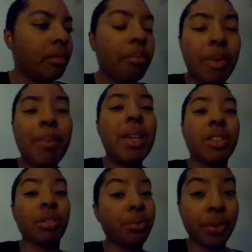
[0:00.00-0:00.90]
Maybe
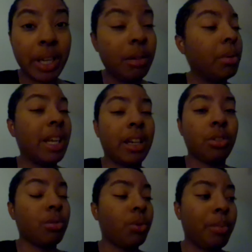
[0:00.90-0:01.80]
as a friend, but not
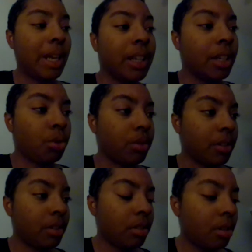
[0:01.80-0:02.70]
as the romantic
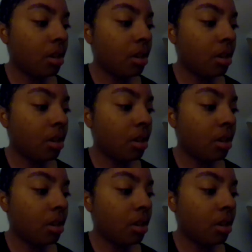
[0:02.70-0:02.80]
interest.